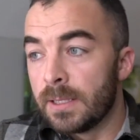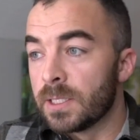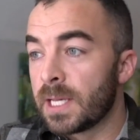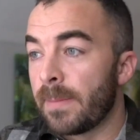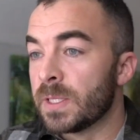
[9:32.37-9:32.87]

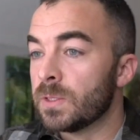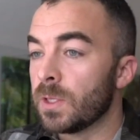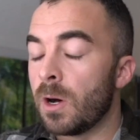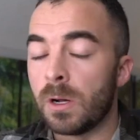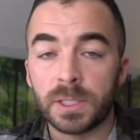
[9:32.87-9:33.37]
This happens
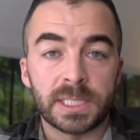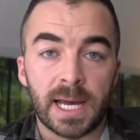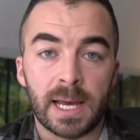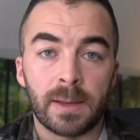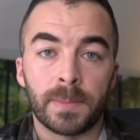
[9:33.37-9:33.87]
all the
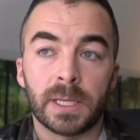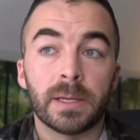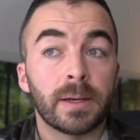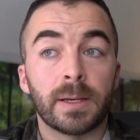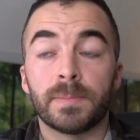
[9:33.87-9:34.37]
time.
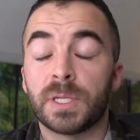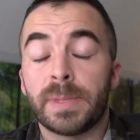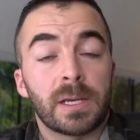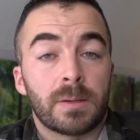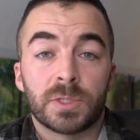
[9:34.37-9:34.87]
To
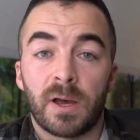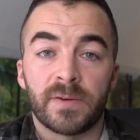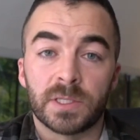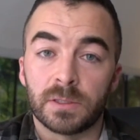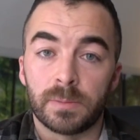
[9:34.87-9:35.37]
me, it comes off
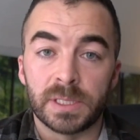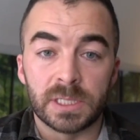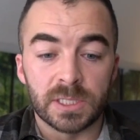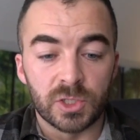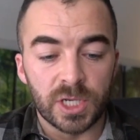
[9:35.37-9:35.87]
as a little bit
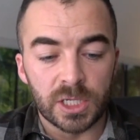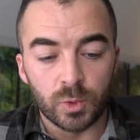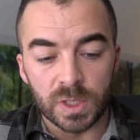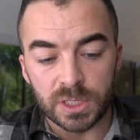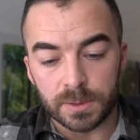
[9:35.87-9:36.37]

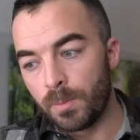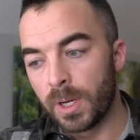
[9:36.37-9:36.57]
disingenuous,